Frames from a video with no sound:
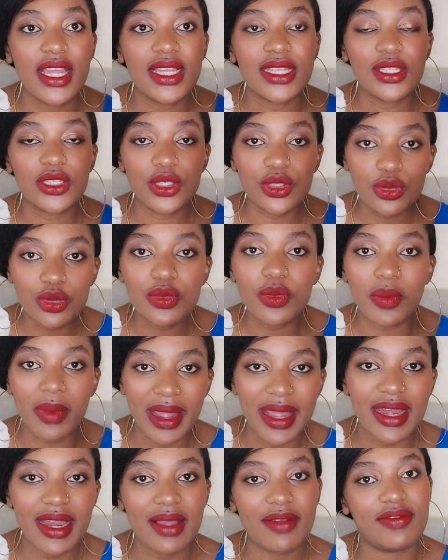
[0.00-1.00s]
you my
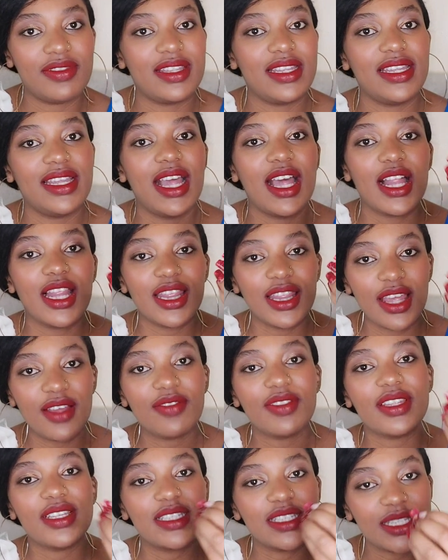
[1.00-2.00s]
lovely
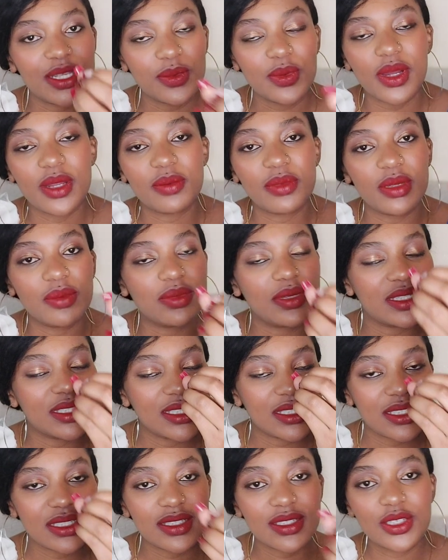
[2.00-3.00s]
lovely day one
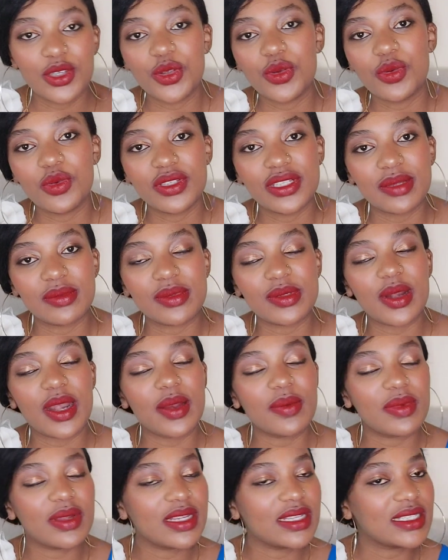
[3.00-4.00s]
babies new
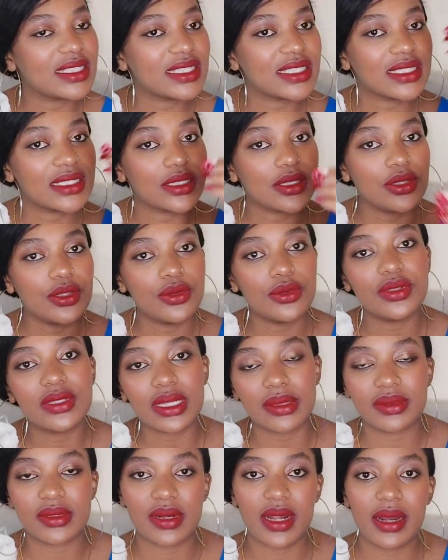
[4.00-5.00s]
subscribers you
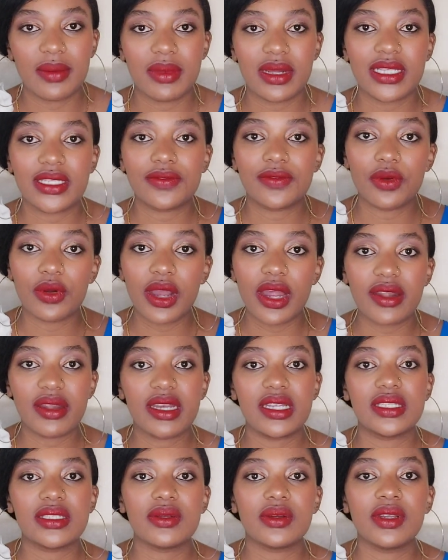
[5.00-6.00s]
subscribers for a
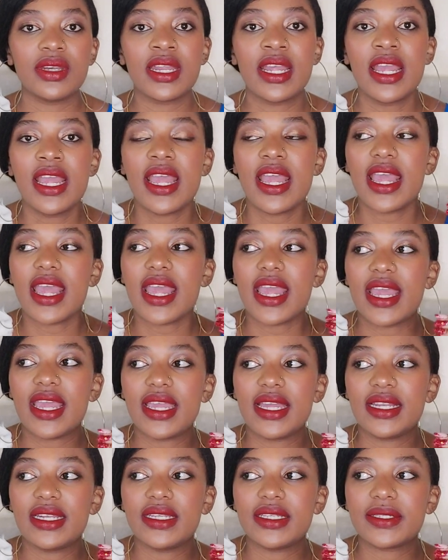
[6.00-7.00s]
reason
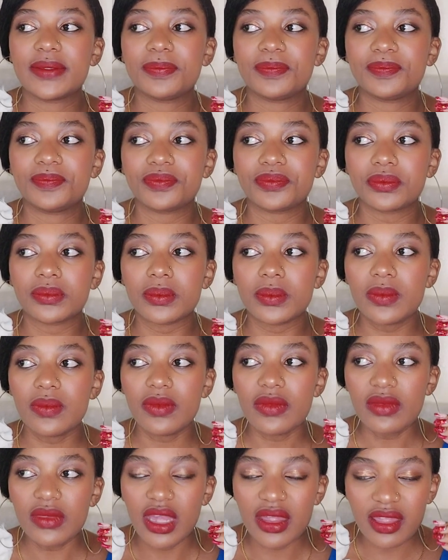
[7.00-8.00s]
and
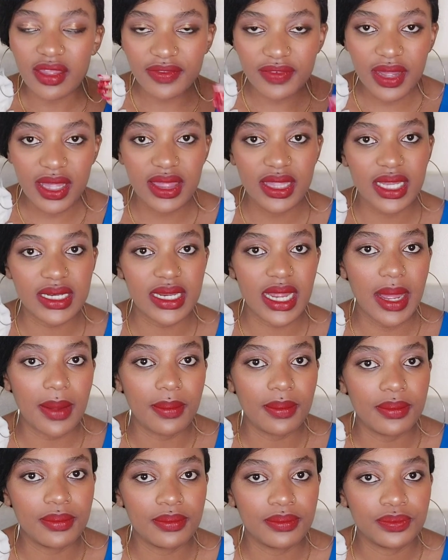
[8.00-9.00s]
the fact that
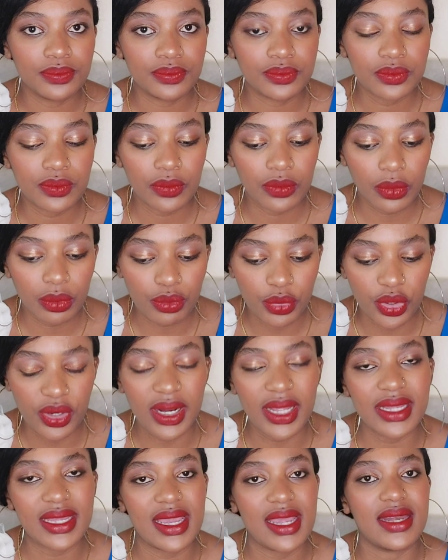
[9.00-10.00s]
i'm born
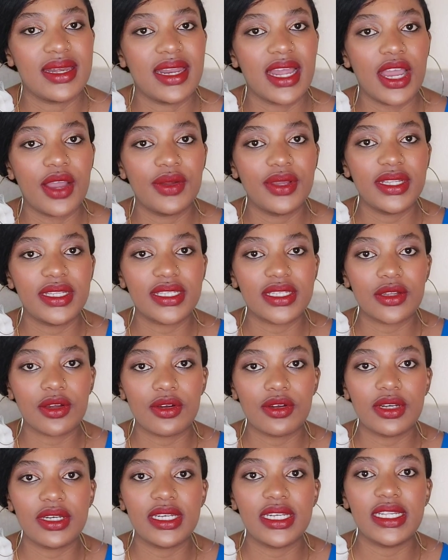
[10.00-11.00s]
again now it's
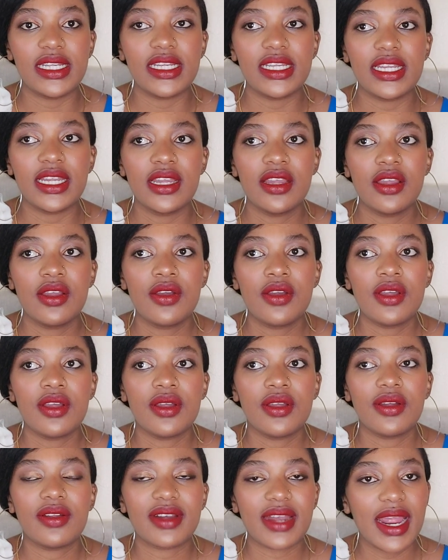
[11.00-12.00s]
only
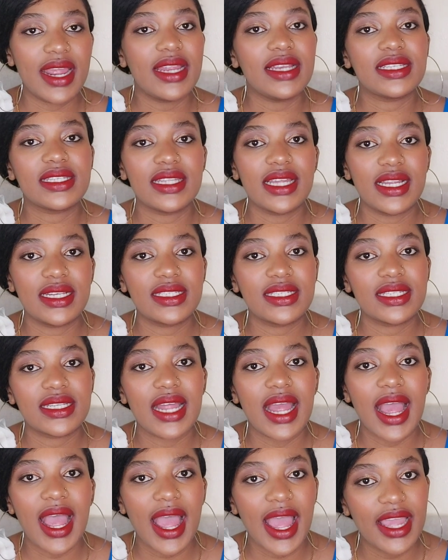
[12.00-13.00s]
right that
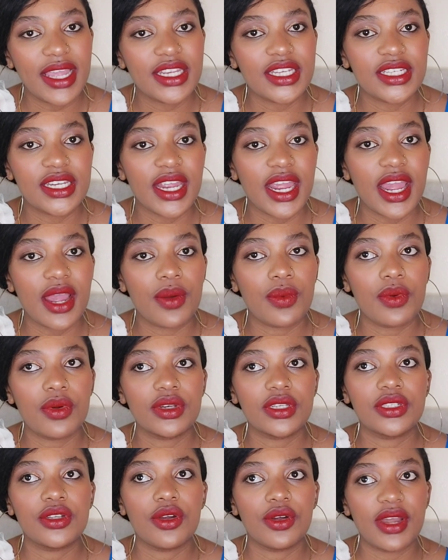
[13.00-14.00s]
i share
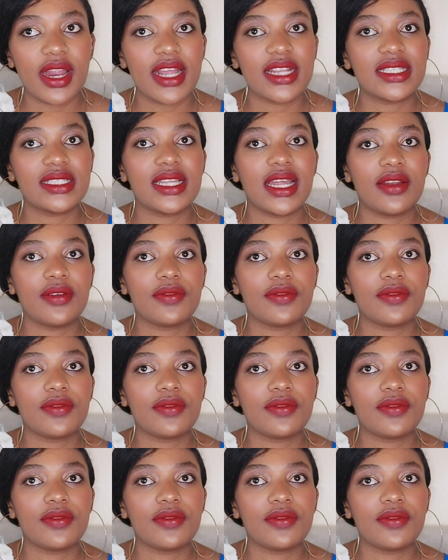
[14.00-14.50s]
what god has done